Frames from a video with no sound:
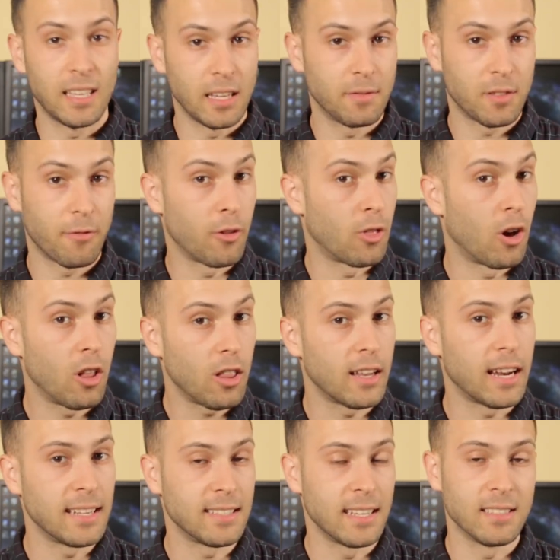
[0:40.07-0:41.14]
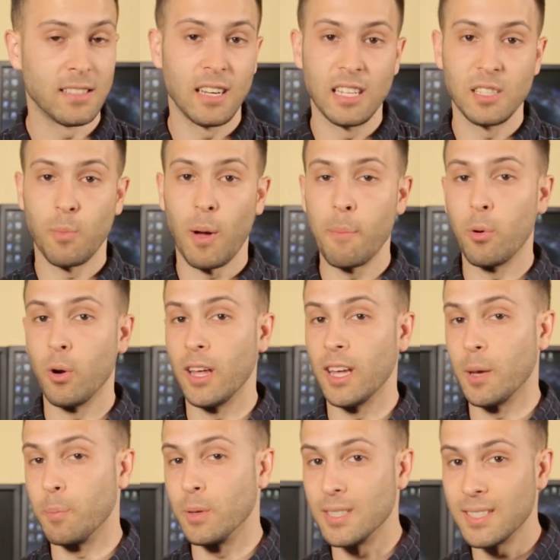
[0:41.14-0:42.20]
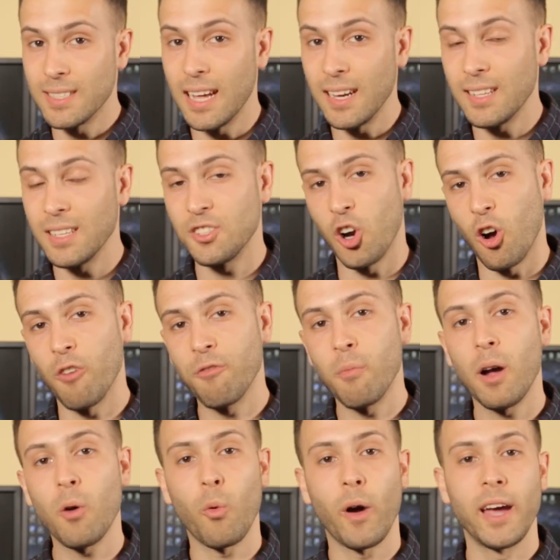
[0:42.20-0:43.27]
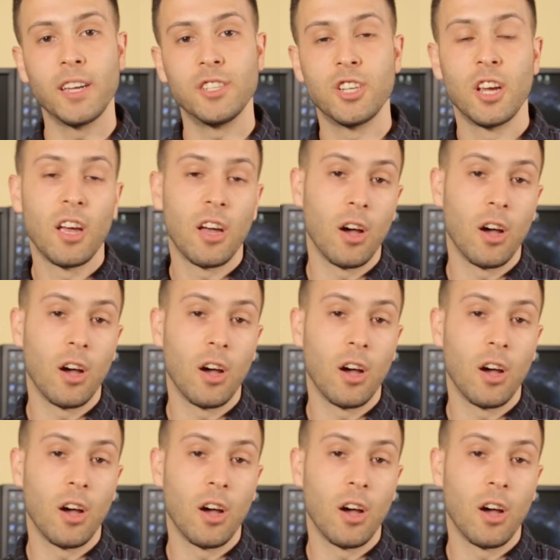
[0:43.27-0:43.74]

gifts for the holiday season is by putting a percentage of my wage